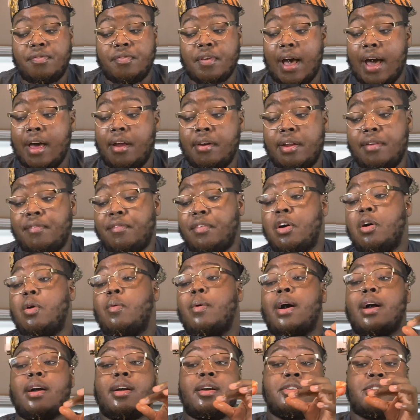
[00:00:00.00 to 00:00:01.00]
I don't even know
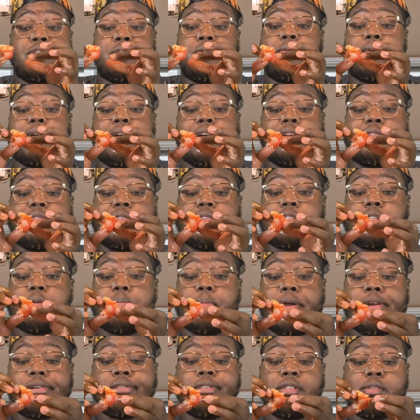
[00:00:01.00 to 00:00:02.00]
why, because you're relevant to
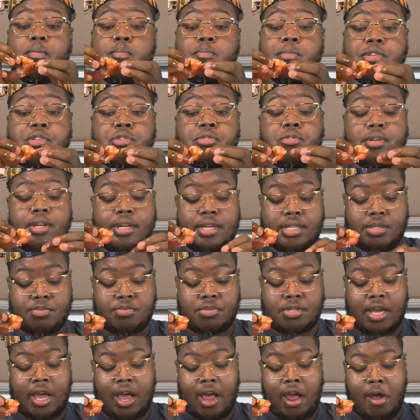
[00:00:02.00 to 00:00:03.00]
me. But you did some
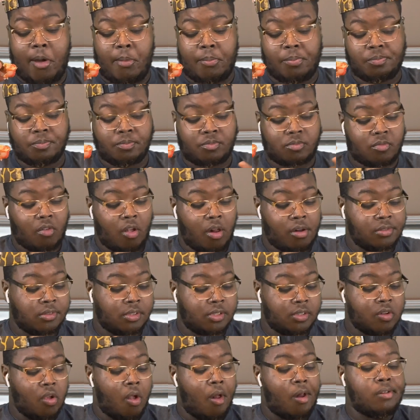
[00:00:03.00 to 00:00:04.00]
time.
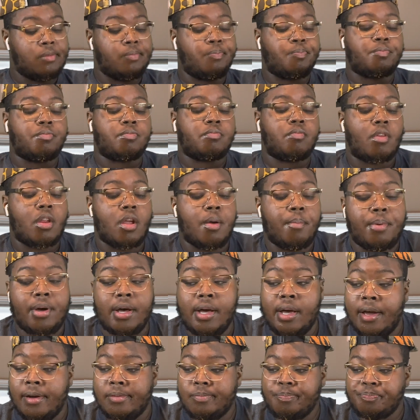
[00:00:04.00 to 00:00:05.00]

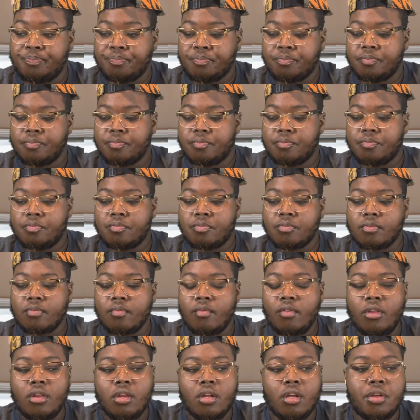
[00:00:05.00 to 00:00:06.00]
But
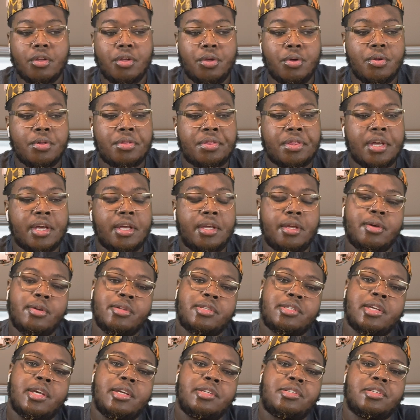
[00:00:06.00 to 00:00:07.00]
you think you
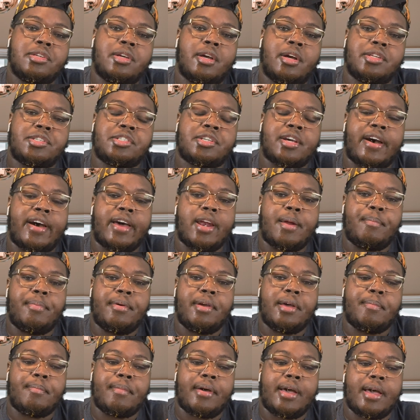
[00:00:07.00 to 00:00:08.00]
teaching your child to be
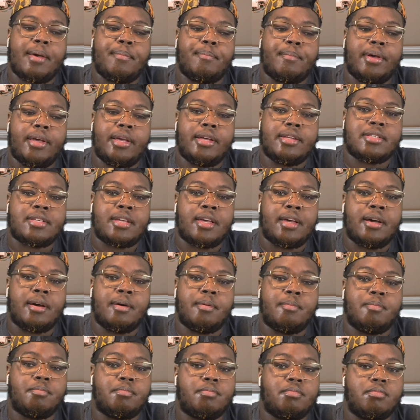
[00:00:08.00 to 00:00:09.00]
a man means
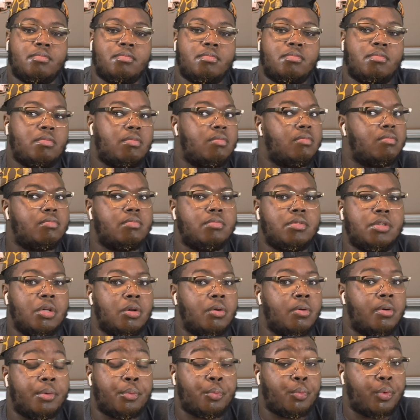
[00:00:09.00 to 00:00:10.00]
him
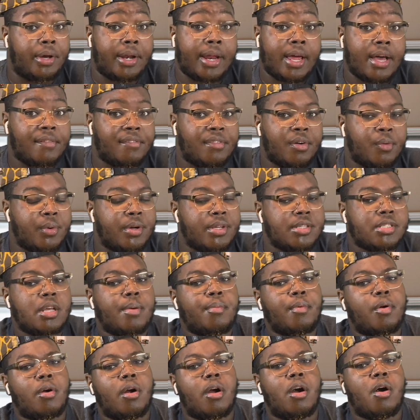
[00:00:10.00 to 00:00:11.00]
doing whatever with some
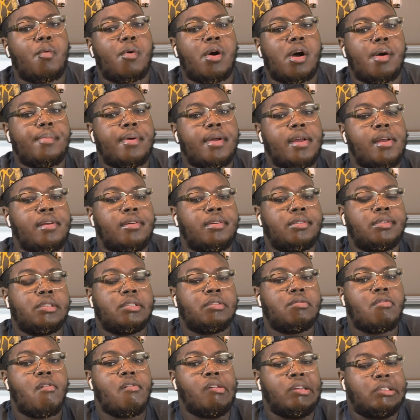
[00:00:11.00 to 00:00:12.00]
grown woman?
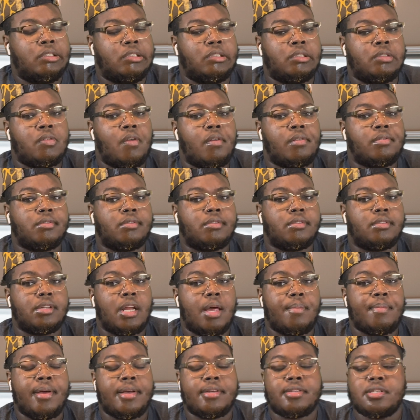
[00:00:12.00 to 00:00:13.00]
That
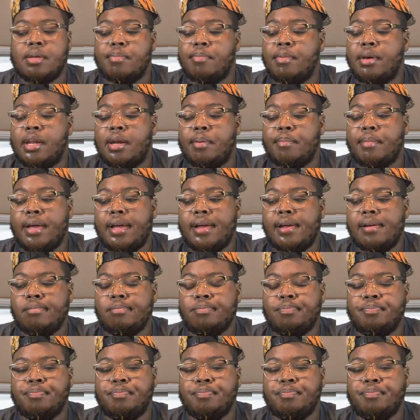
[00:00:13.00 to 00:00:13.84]
makes him being a man?